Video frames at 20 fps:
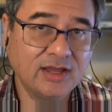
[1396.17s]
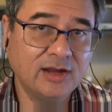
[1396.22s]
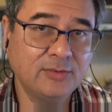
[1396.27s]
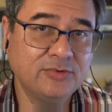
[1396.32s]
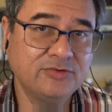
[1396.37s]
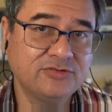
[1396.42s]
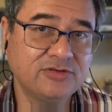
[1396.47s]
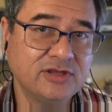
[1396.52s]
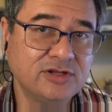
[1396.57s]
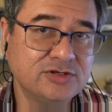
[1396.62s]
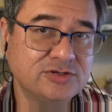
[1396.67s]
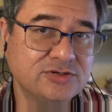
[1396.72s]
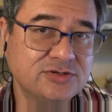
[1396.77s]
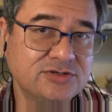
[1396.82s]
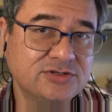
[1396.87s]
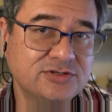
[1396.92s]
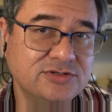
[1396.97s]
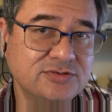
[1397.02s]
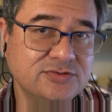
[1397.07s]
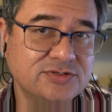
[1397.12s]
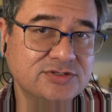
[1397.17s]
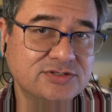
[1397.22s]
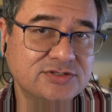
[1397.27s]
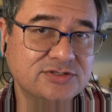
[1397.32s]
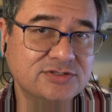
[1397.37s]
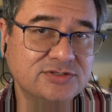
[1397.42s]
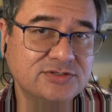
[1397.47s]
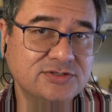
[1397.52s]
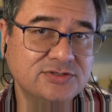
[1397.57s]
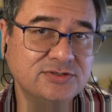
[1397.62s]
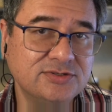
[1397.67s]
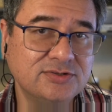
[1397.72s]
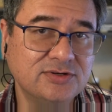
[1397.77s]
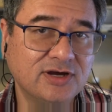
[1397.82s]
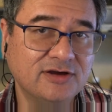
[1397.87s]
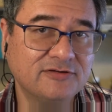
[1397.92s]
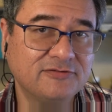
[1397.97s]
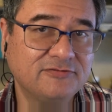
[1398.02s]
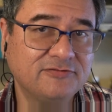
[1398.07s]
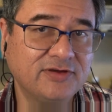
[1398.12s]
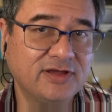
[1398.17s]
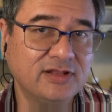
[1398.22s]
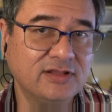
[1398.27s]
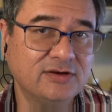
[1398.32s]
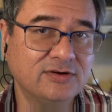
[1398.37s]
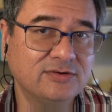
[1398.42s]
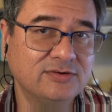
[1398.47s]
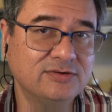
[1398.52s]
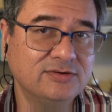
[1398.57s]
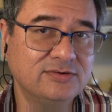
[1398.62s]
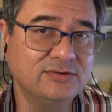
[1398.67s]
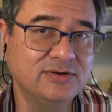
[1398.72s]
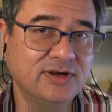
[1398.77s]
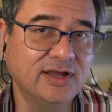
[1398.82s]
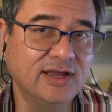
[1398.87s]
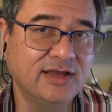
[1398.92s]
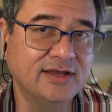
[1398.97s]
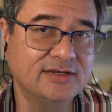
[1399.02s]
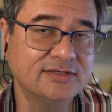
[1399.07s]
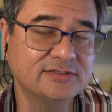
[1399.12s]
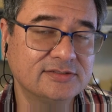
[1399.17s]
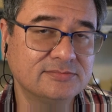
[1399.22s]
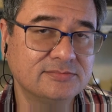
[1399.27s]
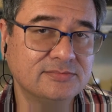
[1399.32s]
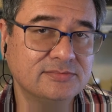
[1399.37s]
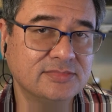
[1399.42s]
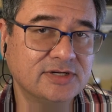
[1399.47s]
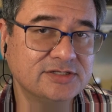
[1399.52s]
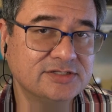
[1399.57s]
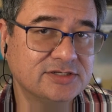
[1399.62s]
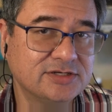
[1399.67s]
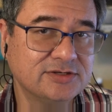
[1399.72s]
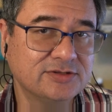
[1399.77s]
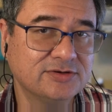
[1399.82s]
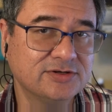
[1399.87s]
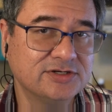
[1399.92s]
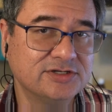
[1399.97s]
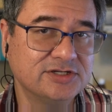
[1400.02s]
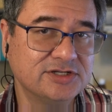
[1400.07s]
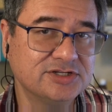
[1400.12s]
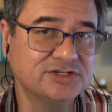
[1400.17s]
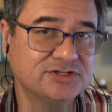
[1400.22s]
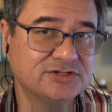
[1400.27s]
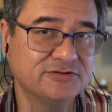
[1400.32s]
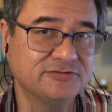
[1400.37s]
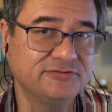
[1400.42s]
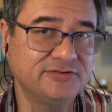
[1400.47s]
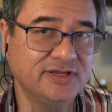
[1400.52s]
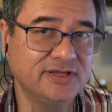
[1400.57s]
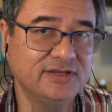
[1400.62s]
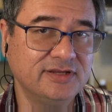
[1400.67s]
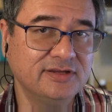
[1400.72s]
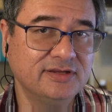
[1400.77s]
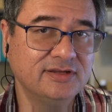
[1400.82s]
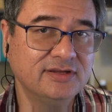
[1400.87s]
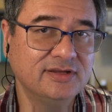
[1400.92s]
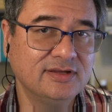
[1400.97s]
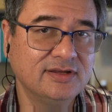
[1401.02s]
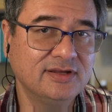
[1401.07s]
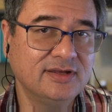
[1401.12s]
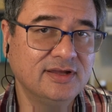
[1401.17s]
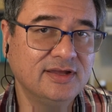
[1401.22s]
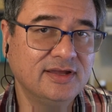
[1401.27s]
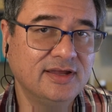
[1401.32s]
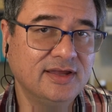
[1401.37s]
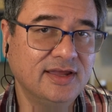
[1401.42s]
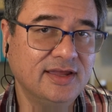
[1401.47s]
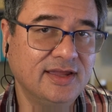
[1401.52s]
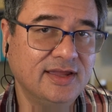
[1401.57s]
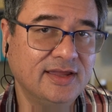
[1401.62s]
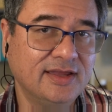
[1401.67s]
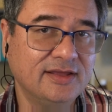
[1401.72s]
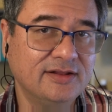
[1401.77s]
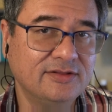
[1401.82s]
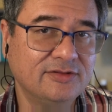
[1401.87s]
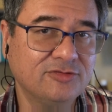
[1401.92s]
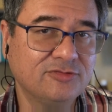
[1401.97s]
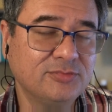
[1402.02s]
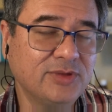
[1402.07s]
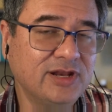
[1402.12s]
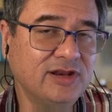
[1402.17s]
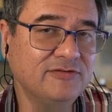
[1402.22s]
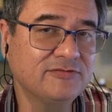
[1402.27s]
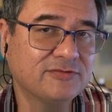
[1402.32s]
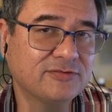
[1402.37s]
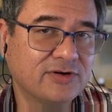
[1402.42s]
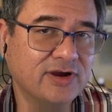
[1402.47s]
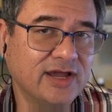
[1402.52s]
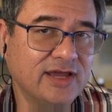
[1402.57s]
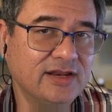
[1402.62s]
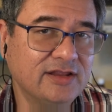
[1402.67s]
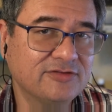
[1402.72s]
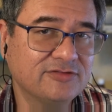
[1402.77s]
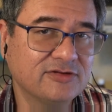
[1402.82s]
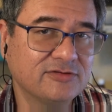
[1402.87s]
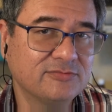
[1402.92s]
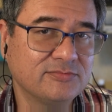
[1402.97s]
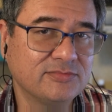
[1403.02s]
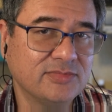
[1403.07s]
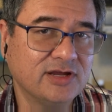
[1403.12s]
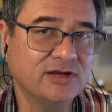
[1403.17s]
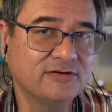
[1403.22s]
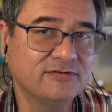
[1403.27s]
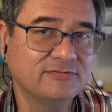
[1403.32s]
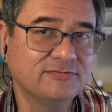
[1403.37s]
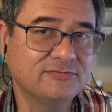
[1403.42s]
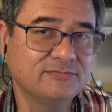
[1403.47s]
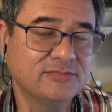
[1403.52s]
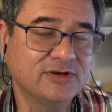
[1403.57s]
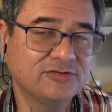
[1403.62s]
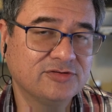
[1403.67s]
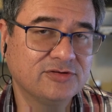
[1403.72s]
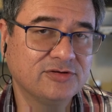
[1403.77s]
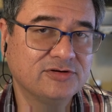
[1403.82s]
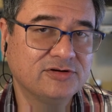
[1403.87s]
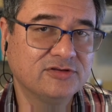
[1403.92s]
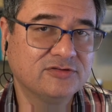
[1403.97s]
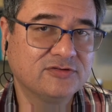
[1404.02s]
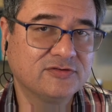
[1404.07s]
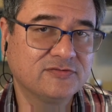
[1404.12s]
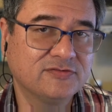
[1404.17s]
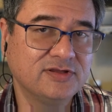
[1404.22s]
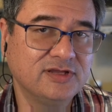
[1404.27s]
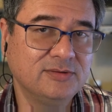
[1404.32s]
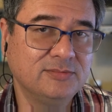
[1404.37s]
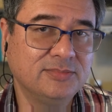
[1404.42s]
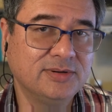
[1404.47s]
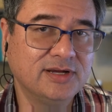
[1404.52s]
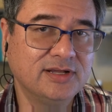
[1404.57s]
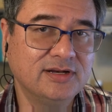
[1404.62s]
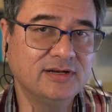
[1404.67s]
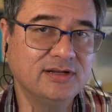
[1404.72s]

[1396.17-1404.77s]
was introduced to a fellow who has muscular dystrophy. And there's many varieties of muscular dystrophy, but